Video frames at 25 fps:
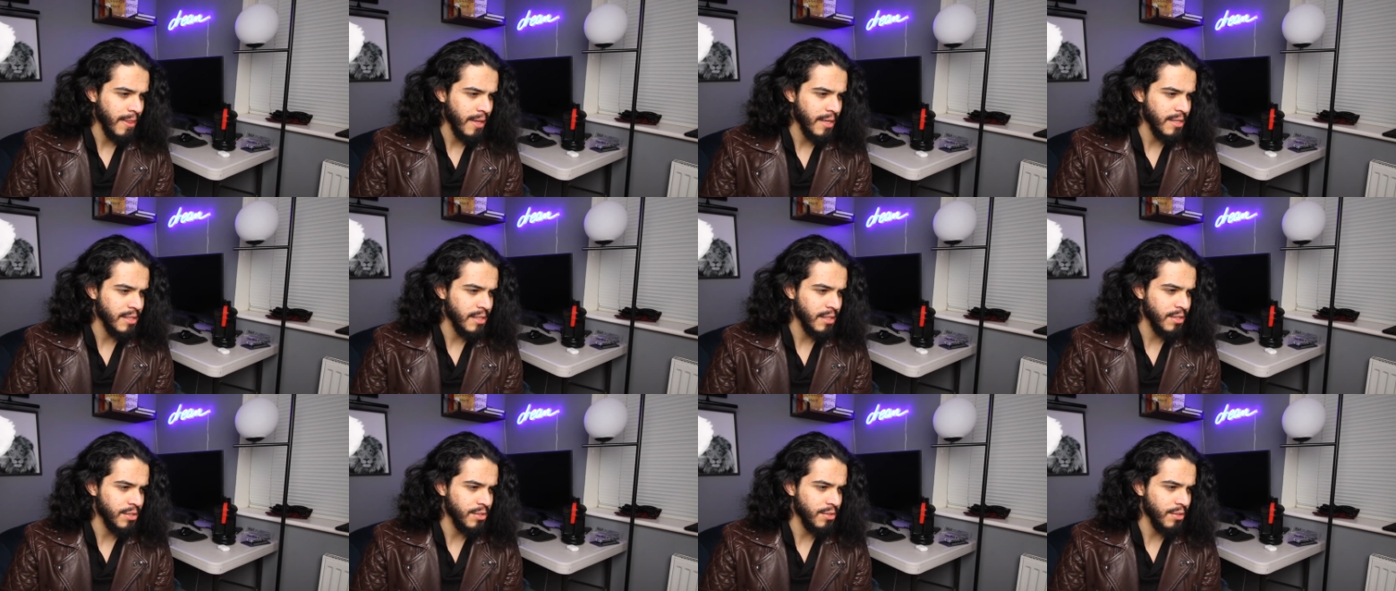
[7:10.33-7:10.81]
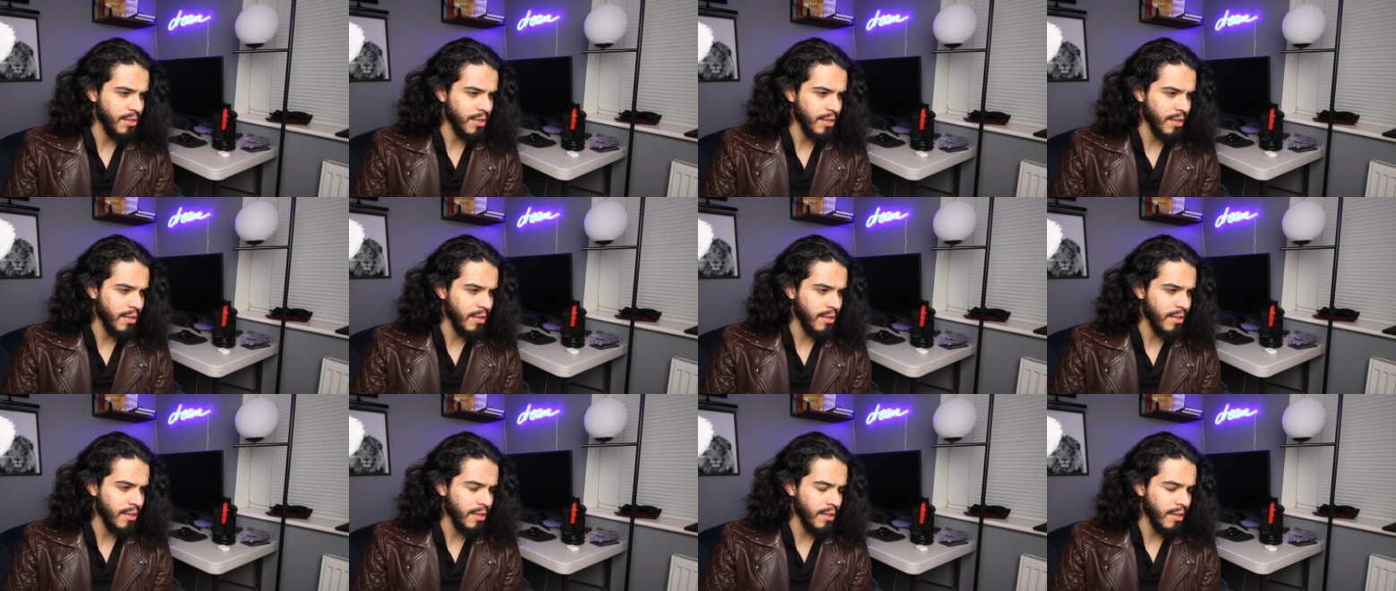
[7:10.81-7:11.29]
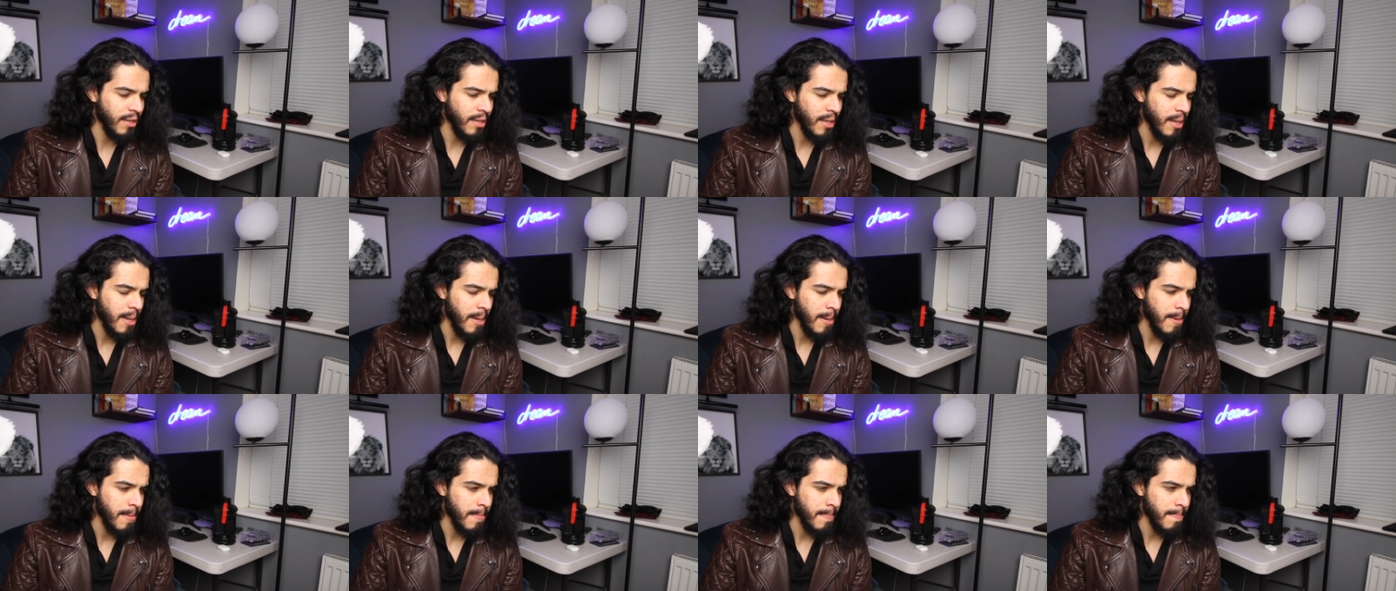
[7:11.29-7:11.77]
He says you can't
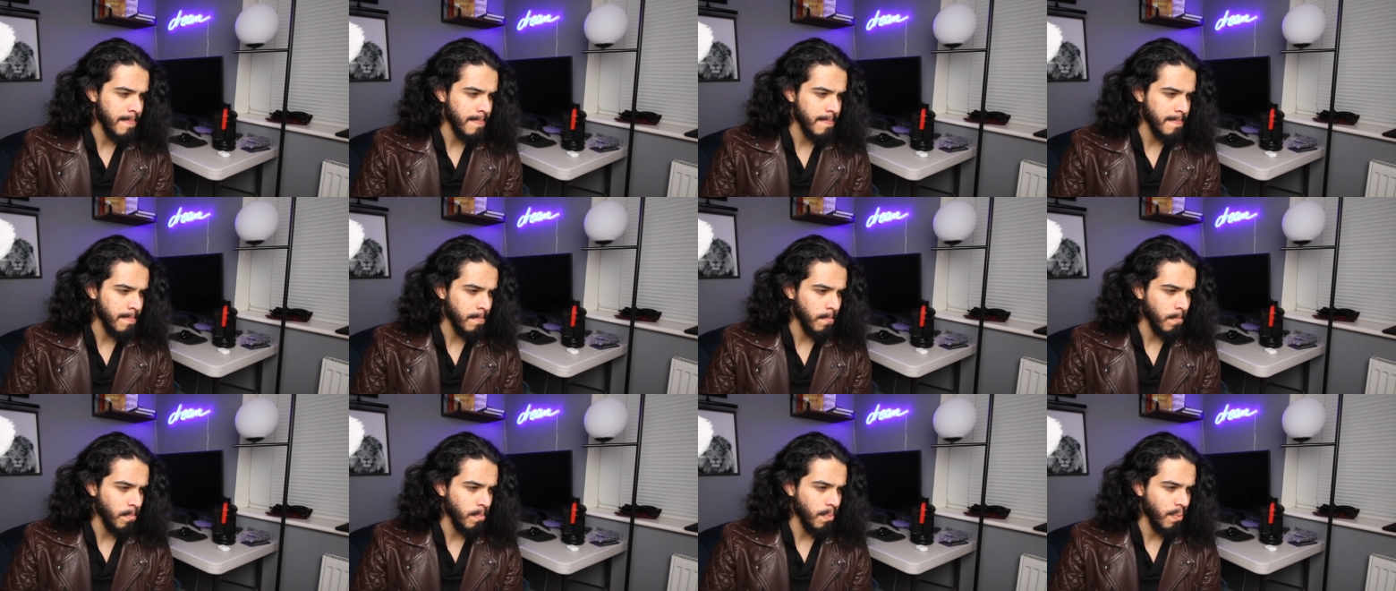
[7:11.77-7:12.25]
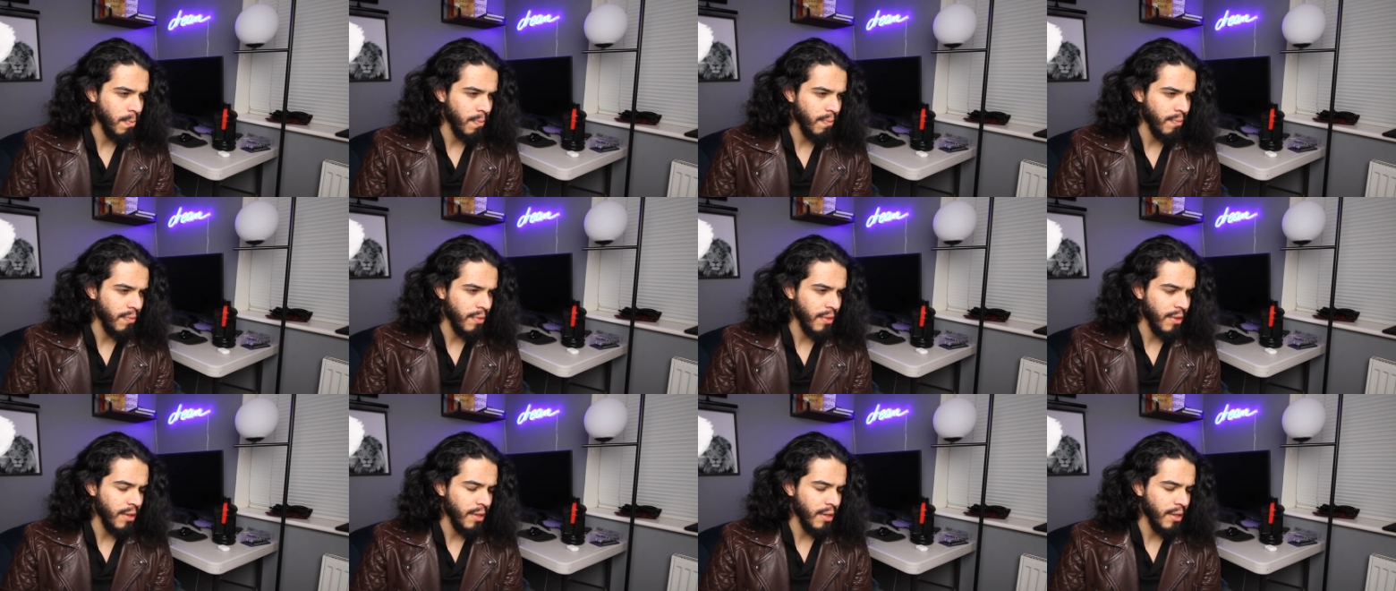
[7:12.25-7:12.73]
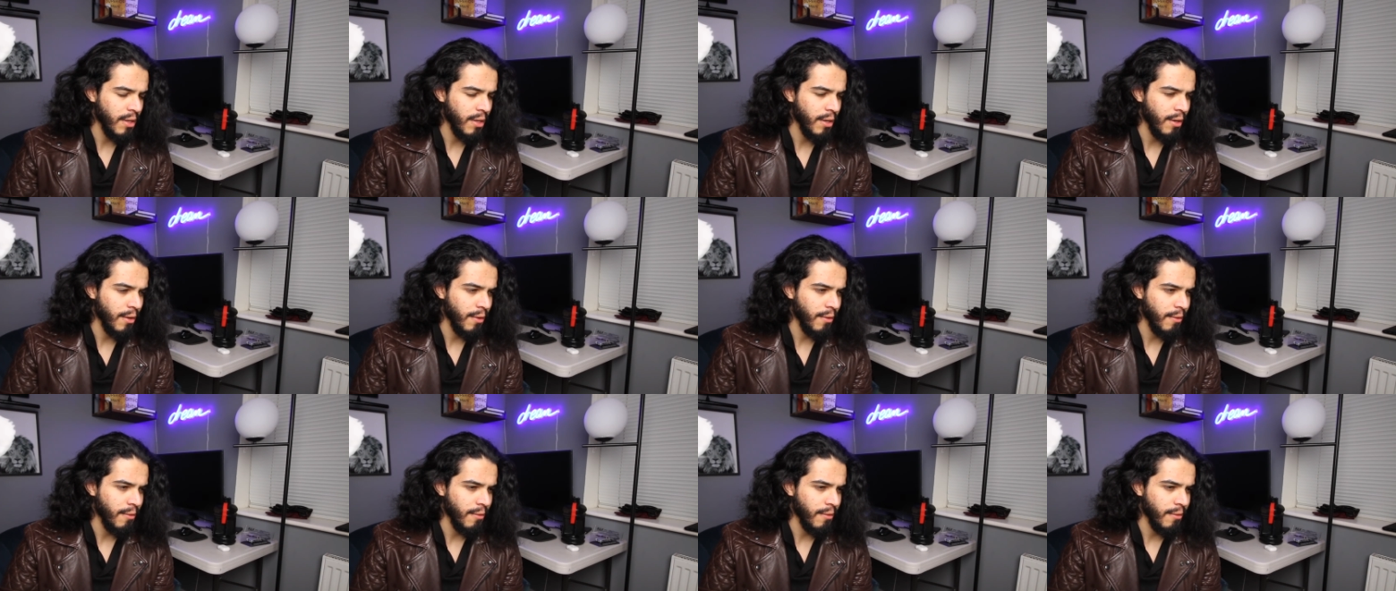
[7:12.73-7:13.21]
you
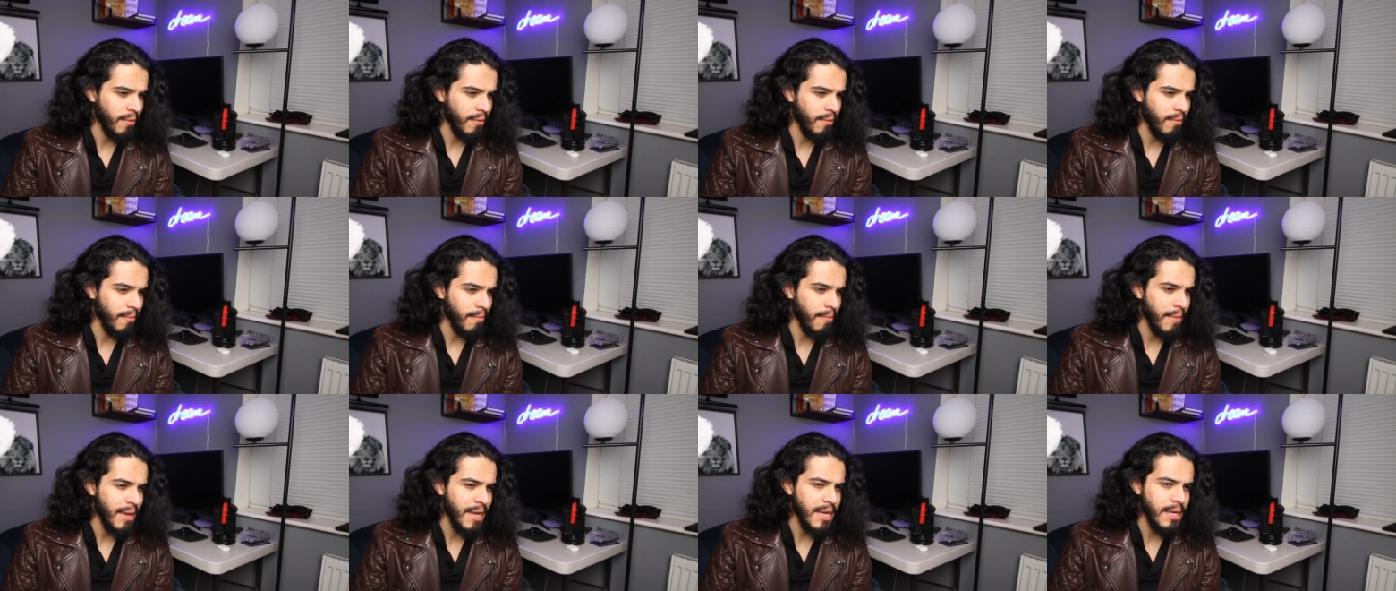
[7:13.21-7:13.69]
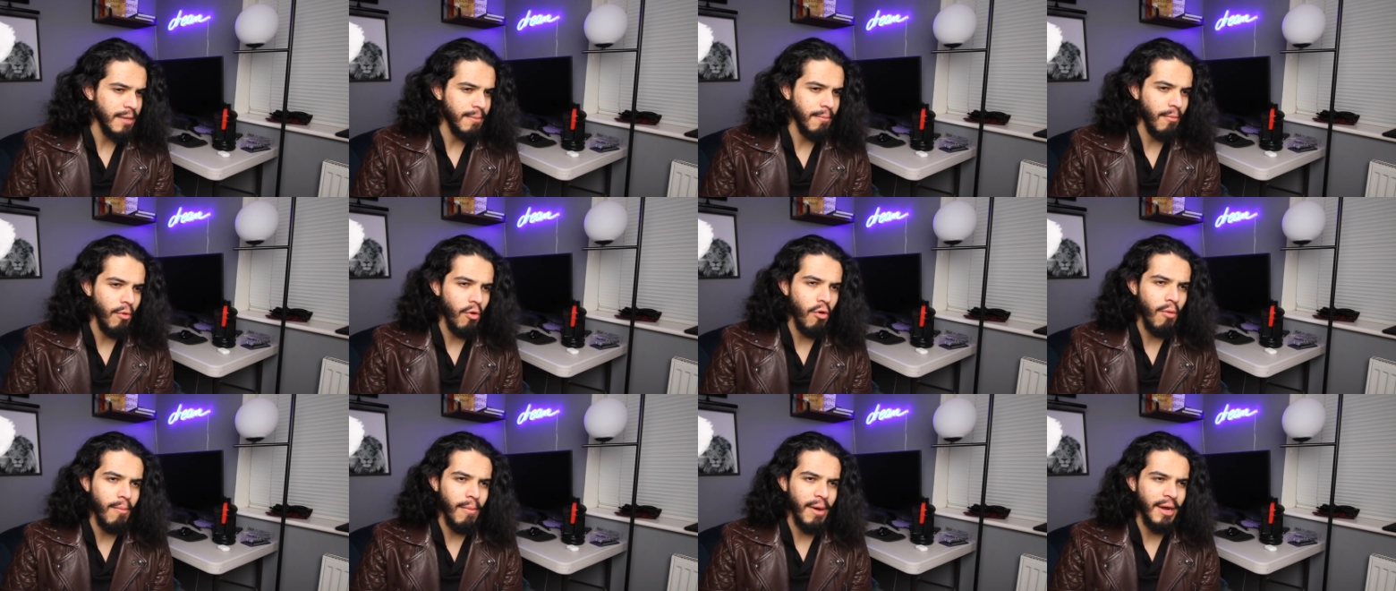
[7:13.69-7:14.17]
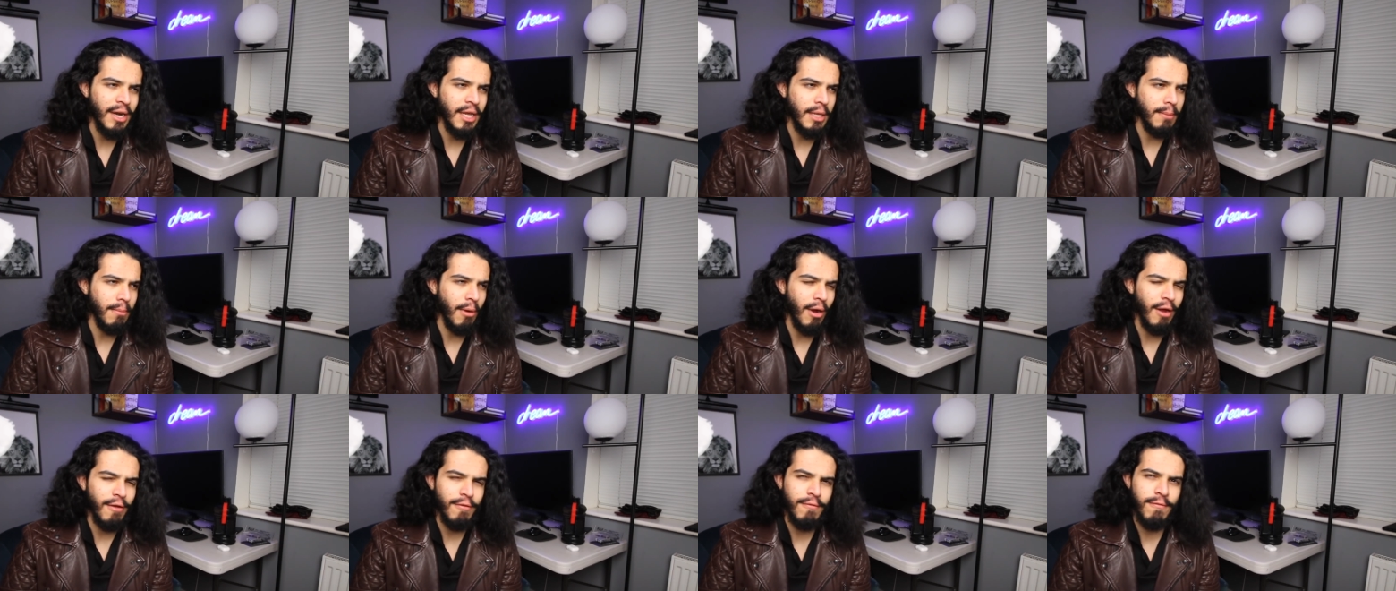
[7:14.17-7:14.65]
know, make more
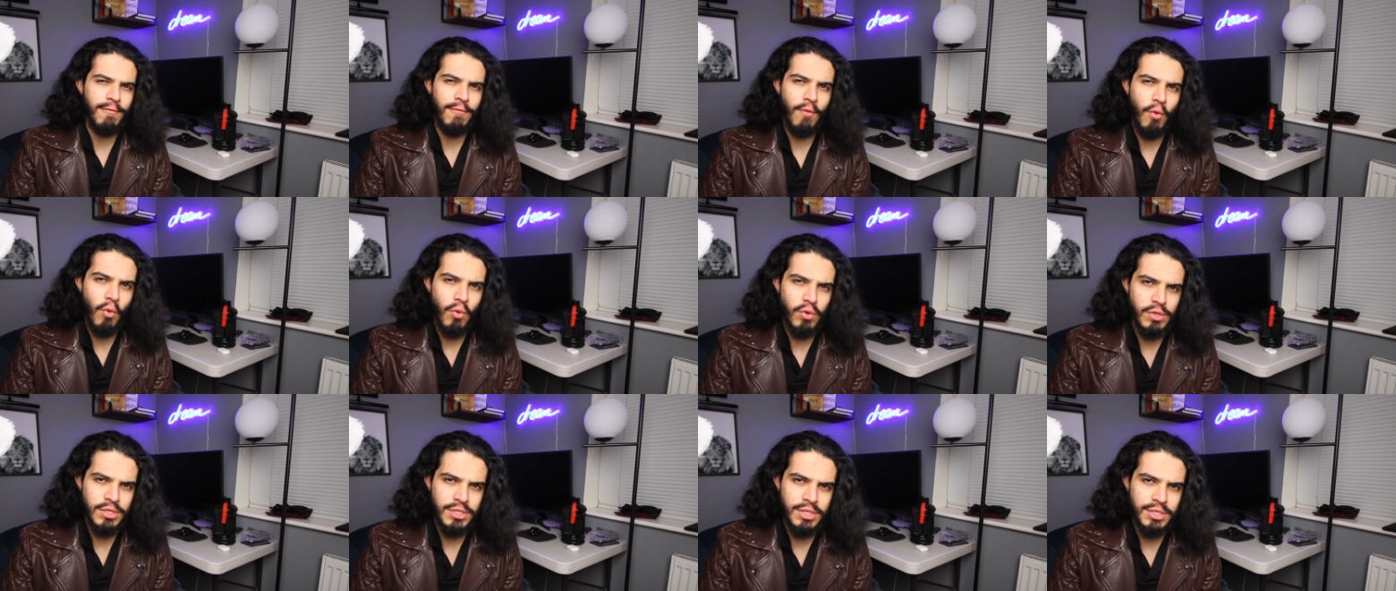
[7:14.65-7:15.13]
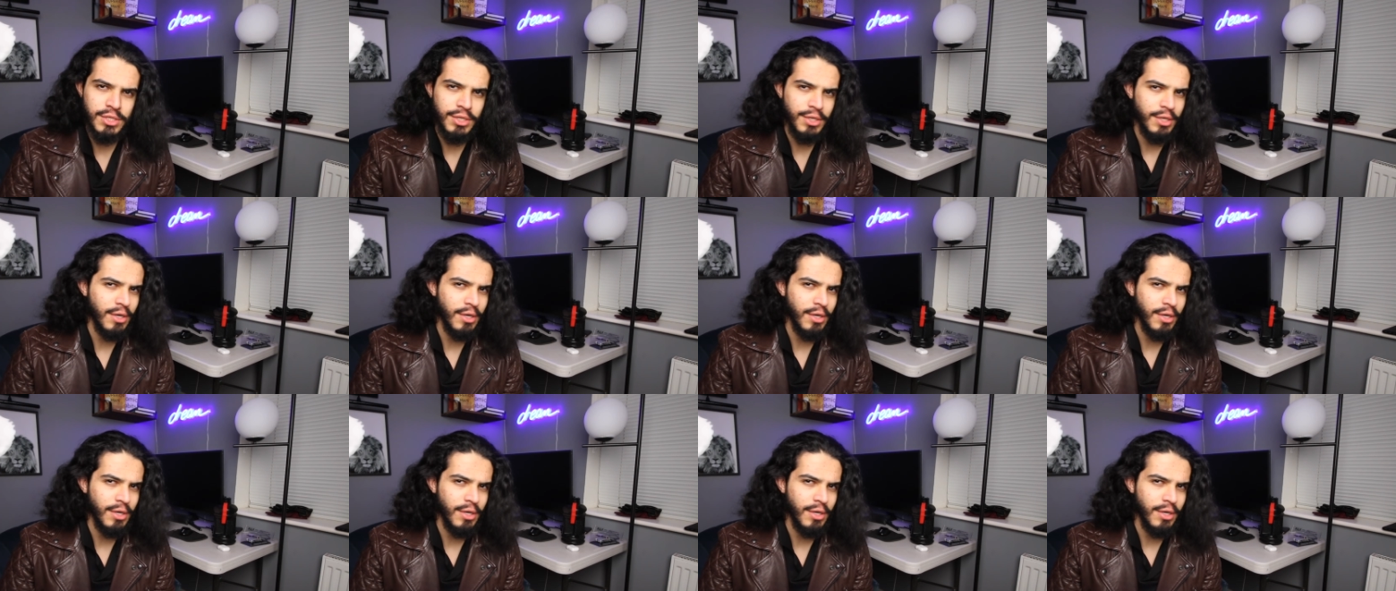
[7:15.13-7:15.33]
money by force.